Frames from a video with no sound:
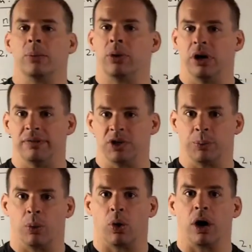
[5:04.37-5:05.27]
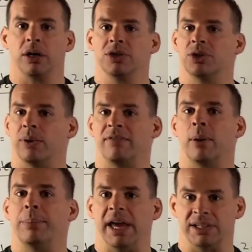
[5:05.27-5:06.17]
previous board, so we have our
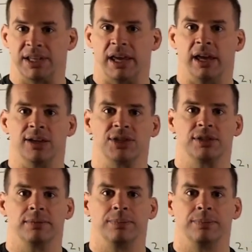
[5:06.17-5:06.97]
base case.